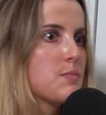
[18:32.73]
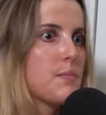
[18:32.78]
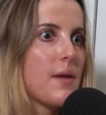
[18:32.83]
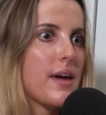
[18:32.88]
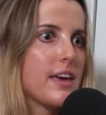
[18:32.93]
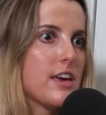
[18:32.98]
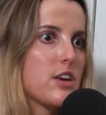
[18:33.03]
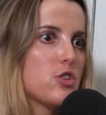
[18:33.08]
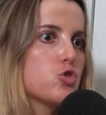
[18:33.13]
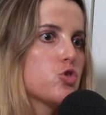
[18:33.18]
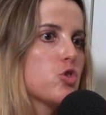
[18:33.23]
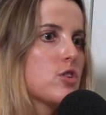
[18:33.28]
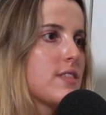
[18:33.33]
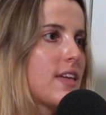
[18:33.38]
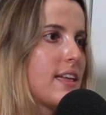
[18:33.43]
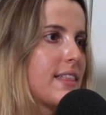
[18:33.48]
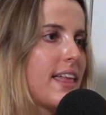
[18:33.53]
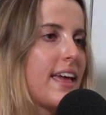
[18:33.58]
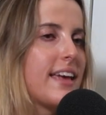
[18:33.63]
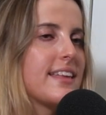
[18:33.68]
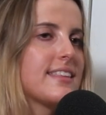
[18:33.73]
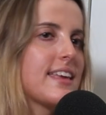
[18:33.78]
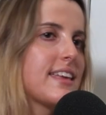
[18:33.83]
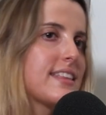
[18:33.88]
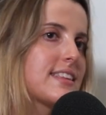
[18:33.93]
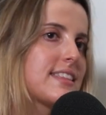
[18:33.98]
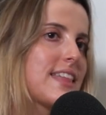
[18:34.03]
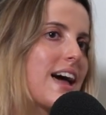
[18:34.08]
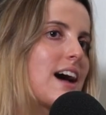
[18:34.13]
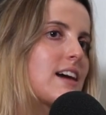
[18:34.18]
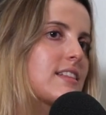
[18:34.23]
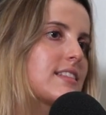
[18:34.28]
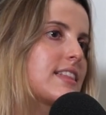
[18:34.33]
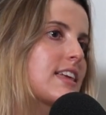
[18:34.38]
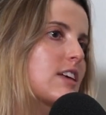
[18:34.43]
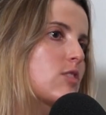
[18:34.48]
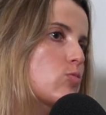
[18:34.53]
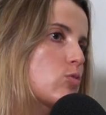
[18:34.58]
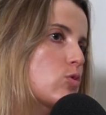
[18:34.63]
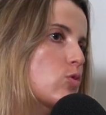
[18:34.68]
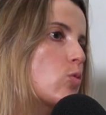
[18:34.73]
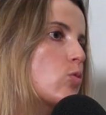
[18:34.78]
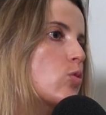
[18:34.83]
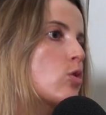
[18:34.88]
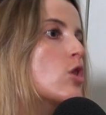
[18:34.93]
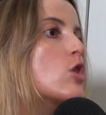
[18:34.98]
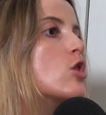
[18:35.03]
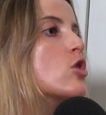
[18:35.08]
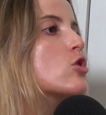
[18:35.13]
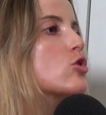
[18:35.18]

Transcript: making sure that they send it out linked with all